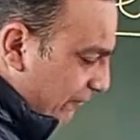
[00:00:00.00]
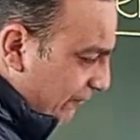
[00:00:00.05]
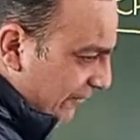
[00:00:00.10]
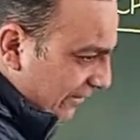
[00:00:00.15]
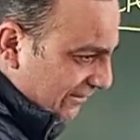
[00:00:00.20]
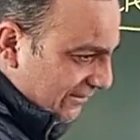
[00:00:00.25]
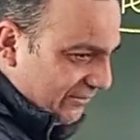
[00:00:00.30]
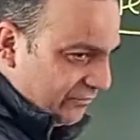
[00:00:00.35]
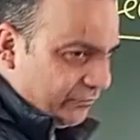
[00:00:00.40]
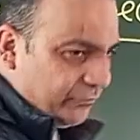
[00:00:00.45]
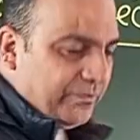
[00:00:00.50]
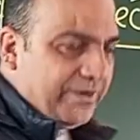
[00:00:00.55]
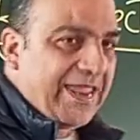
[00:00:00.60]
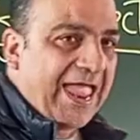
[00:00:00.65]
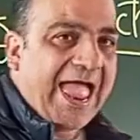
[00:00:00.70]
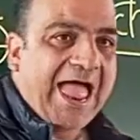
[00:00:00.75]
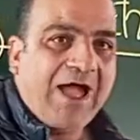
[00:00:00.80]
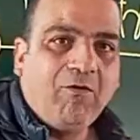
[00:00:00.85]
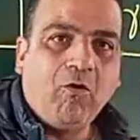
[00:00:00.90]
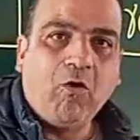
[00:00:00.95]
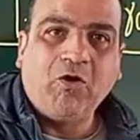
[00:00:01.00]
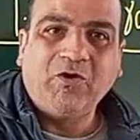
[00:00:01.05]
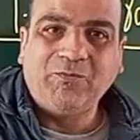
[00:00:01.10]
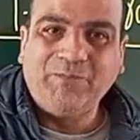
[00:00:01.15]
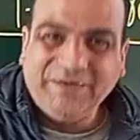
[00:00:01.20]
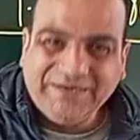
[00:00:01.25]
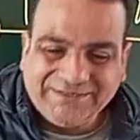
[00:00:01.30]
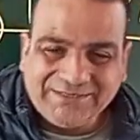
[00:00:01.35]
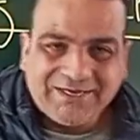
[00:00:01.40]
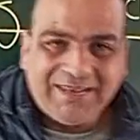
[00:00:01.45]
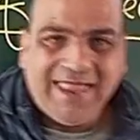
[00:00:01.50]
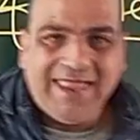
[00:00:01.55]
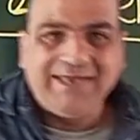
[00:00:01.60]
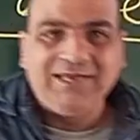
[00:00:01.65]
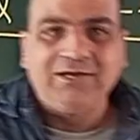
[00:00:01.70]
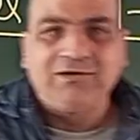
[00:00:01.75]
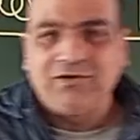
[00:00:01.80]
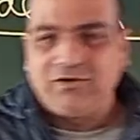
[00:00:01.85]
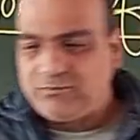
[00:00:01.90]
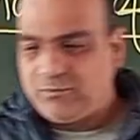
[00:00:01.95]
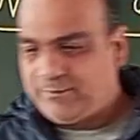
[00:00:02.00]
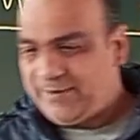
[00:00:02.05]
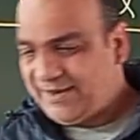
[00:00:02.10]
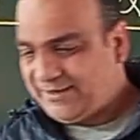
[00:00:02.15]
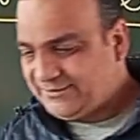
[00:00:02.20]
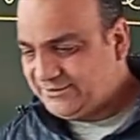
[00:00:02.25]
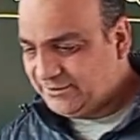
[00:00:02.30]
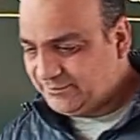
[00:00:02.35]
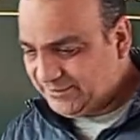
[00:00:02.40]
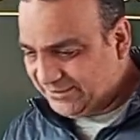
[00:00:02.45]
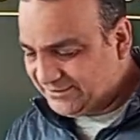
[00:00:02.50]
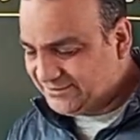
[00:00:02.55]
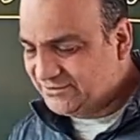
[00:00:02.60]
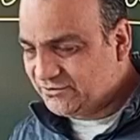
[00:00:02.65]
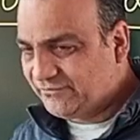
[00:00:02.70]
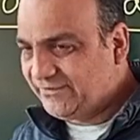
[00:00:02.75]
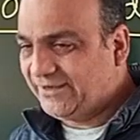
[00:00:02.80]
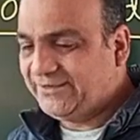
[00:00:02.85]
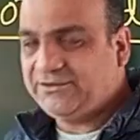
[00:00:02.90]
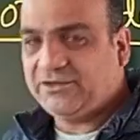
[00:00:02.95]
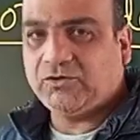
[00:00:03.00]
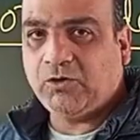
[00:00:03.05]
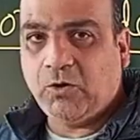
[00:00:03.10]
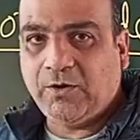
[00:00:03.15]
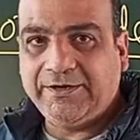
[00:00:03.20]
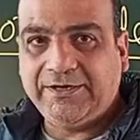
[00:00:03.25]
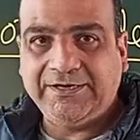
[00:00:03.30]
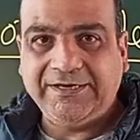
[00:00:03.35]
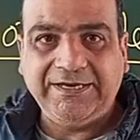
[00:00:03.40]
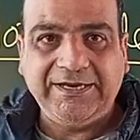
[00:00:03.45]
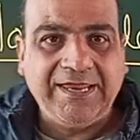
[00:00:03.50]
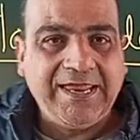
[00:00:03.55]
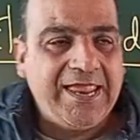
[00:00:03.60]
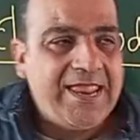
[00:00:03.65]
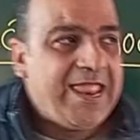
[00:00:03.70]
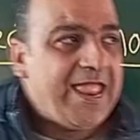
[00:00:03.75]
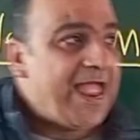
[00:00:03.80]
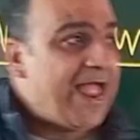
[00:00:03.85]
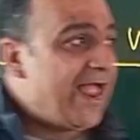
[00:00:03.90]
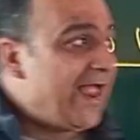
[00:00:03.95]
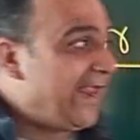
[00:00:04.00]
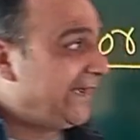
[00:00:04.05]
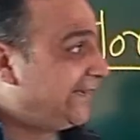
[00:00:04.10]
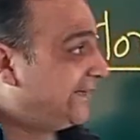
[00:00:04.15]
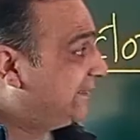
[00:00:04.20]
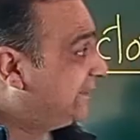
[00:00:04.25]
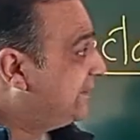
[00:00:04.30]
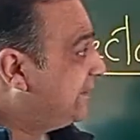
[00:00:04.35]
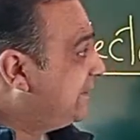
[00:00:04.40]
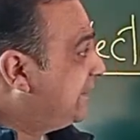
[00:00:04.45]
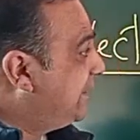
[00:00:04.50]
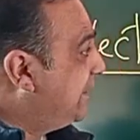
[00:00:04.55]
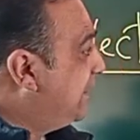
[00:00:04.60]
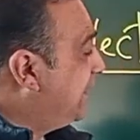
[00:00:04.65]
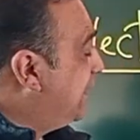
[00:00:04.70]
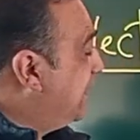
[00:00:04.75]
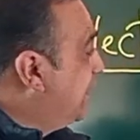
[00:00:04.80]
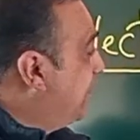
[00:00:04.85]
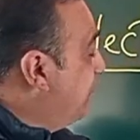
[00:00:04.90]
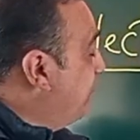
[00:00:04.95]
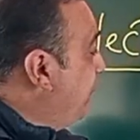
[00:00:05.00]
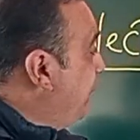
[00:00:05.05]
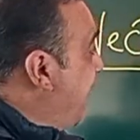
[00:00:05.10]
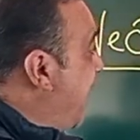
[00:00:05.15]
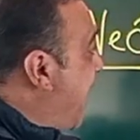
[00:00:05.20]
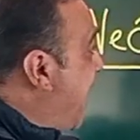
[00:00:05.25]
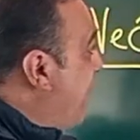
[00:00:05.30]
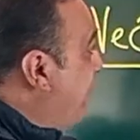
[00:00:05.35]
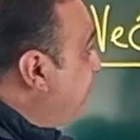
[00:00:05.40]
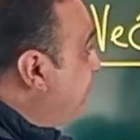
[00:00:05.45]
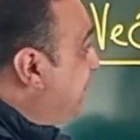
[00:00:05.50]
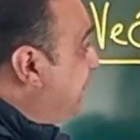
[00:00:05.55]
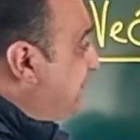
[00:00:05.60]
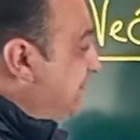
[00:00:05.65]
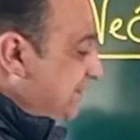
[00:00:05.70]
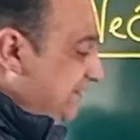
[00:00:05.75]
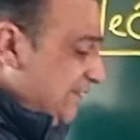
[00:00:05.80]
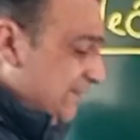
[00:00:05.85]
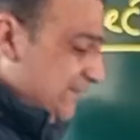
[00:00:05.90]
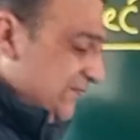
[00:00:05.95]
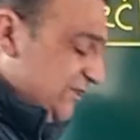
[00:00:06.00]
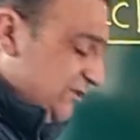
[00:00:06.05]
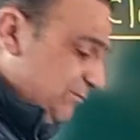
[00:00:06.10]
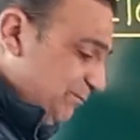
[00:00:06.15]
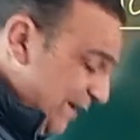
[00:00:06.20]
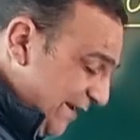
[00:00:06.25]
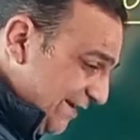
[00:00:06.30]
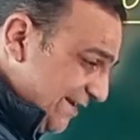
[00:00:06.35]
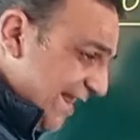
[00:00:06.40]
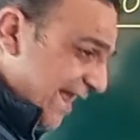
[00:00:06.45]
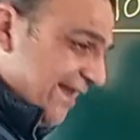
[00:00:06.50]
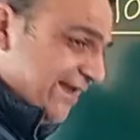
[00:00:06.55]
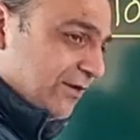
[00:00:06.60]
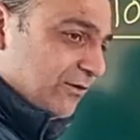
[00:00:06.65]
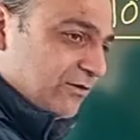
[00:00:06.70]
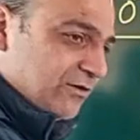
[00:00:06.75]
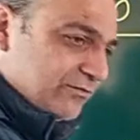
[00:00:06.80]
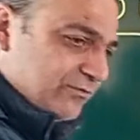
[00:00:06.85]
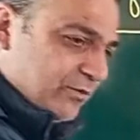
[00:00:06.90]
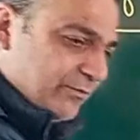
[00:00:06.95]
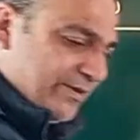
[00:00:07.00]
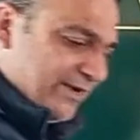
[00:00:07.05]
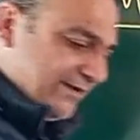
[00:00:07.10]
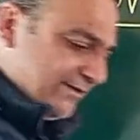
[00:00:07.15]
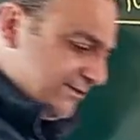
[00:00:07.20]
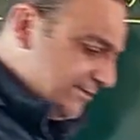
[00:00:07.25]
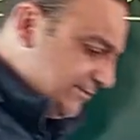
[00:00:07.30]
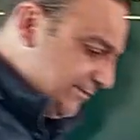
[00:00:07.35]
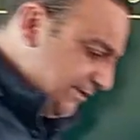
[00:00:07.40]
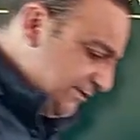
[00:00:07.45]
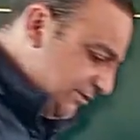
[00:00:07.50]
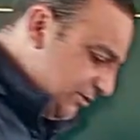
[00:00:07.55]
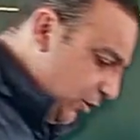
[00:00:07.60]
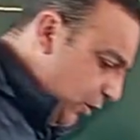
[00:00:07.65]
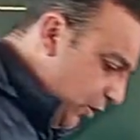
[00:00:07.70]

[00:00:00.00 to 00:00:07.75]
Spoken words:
whether we have orbital angular momentum, it's a vector quantity, and we have the spin angular momentum, it's